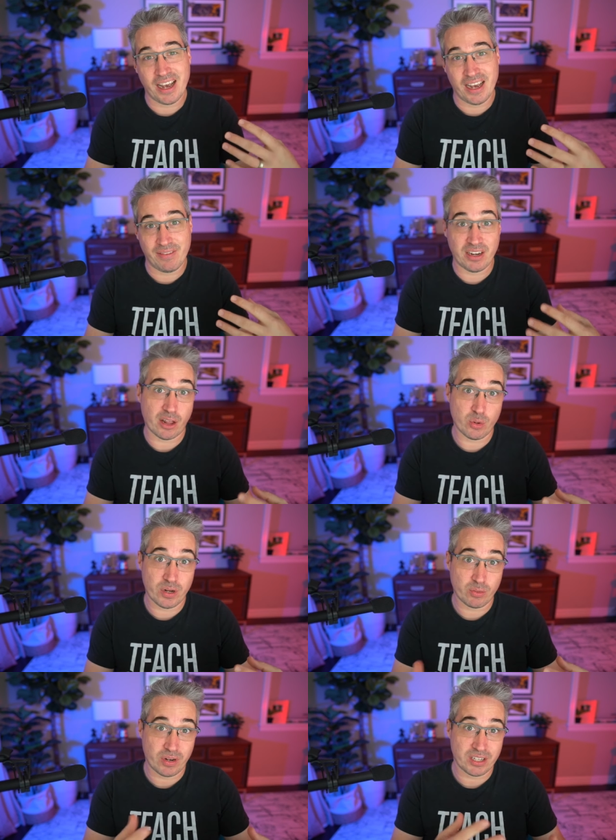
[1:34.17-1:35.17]
I have another
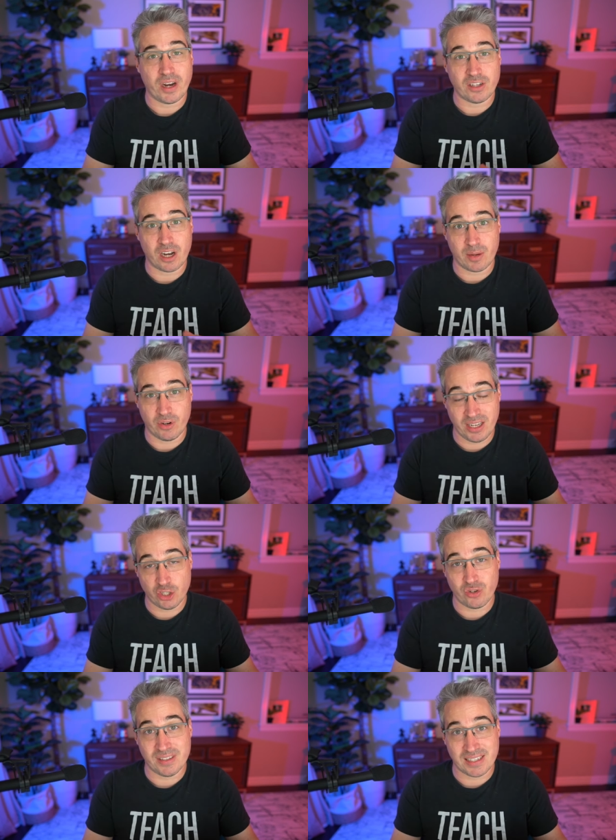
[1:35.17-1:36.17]
one where I talk about
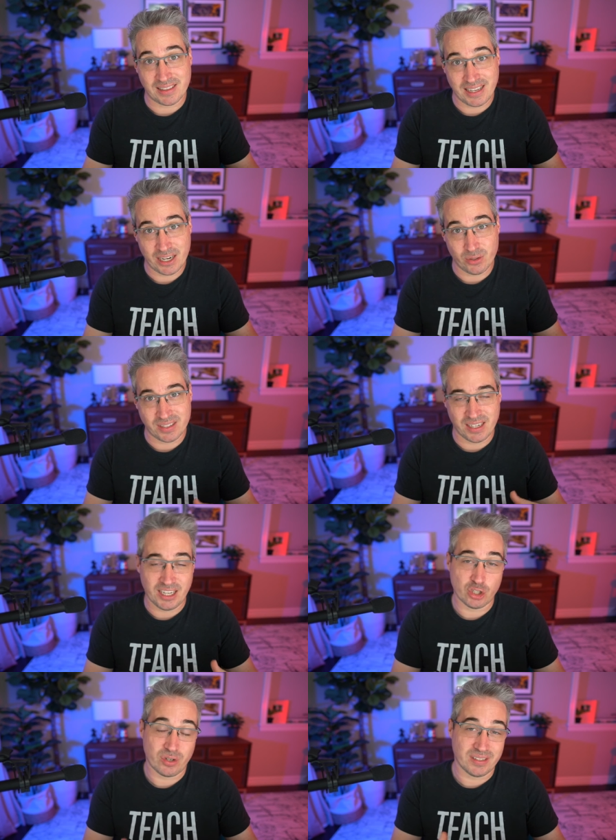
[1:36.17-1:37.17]
intrinsic layouts and
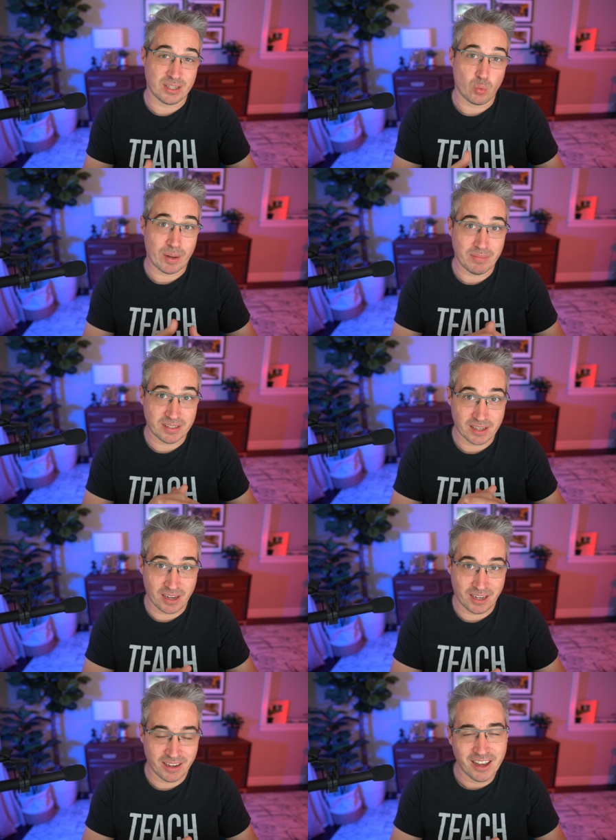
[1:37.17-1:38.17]
intrinsic web
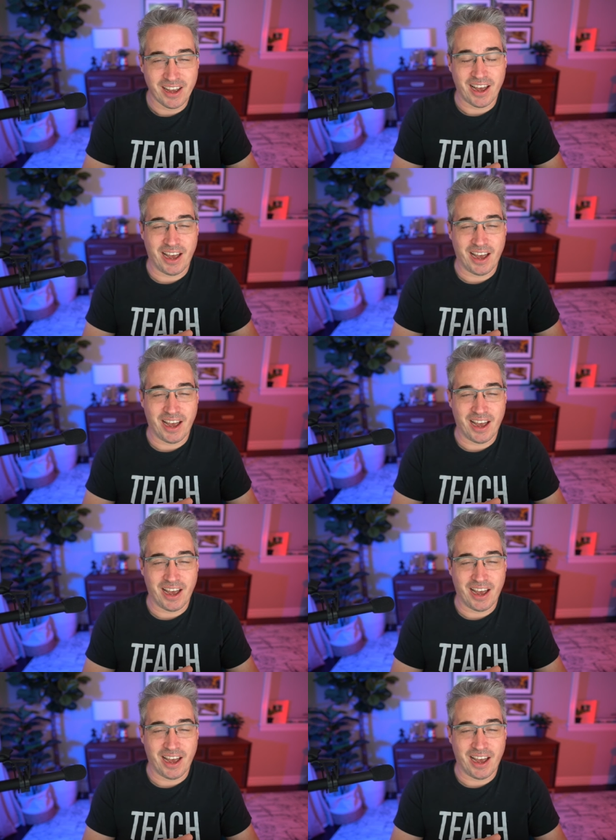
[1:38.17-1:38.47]
design.